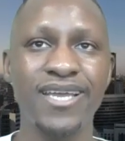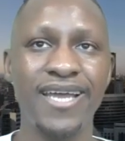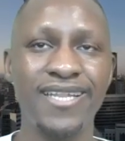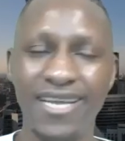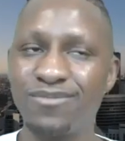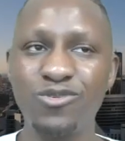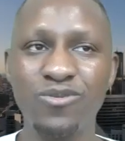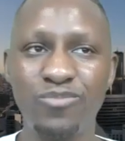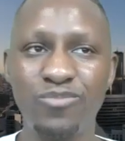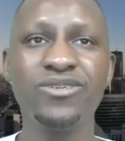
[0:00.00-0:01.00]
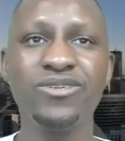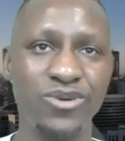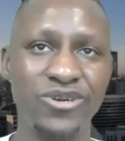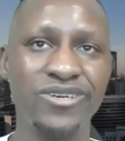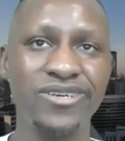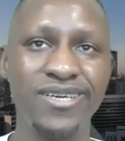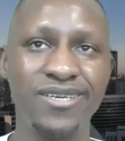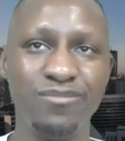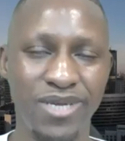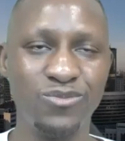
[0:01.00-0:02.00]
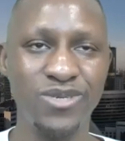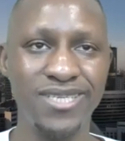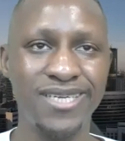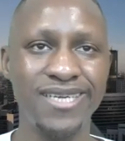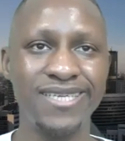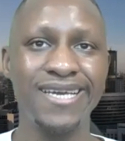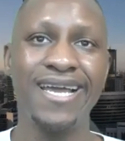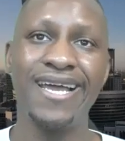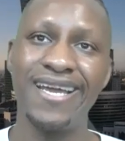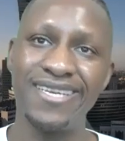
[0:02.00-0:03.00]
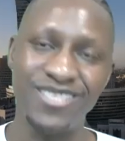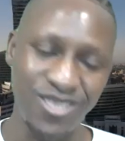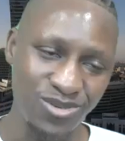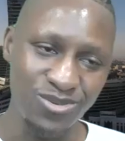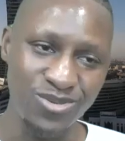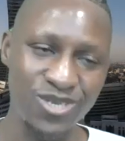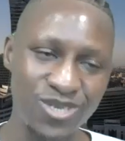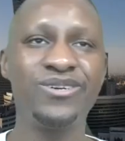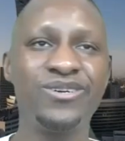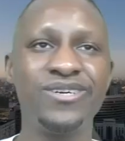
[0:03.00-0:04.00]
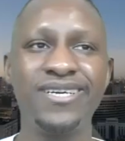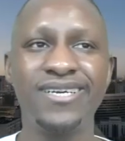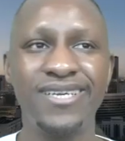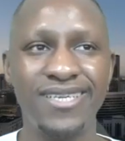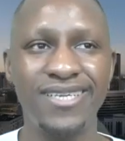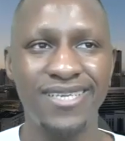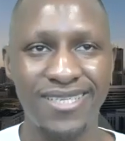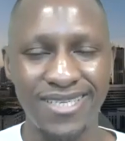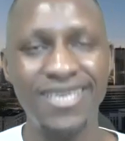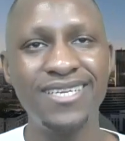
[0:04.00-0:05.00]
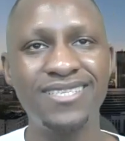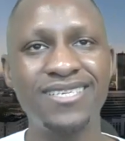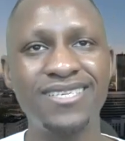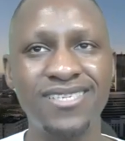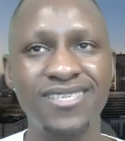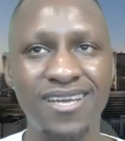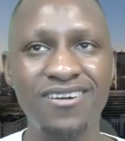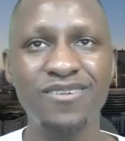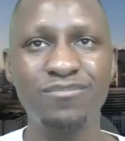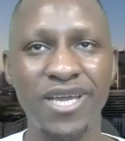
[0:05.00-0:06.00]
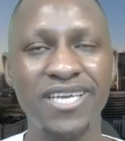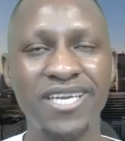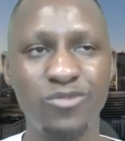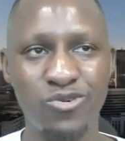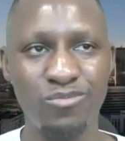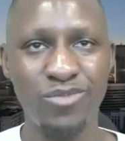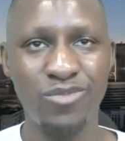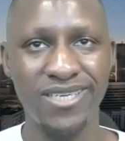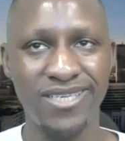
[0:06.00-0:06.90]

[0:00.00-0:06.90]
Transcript: And that's more important to her, being with the kid. And you, sir, need to start making more money.